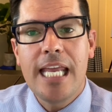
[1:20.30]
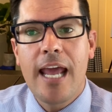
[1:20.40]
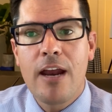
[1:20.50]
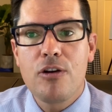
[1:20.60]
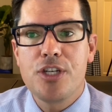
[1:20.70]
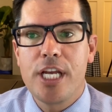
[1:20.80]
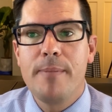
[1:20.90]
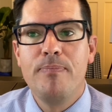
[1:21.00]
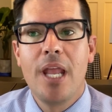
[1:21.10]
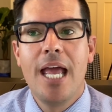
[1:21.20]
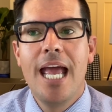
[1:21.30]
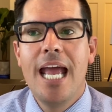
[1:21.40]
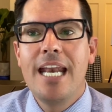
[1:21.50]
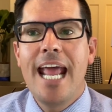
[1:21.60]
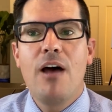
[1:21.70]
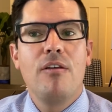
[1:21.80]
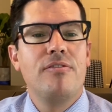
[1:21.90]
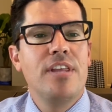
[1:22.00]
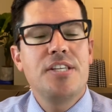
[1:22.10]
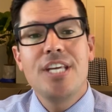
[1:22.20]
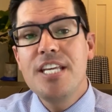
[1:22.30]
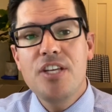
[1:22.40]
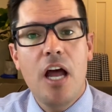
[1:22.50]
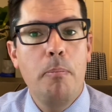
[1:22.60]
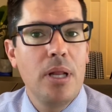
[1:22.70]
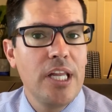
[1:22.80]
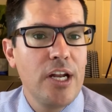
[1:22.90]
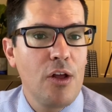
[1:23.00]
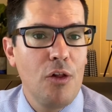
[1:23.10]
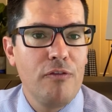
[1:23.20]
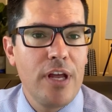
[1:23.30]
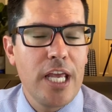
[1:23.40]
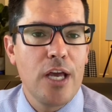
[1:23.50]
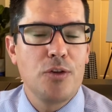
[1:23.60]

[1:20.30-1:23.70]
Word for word: energy. Now, this isn't a political video,